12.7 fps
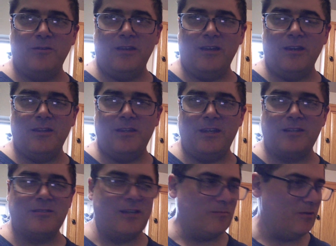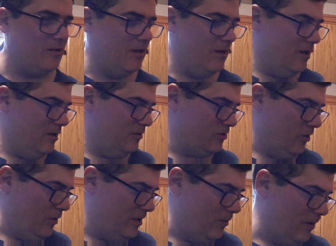the next segment.
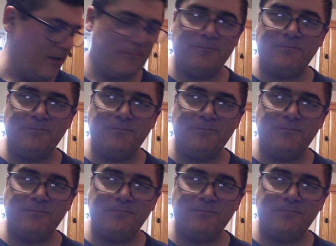So anyway,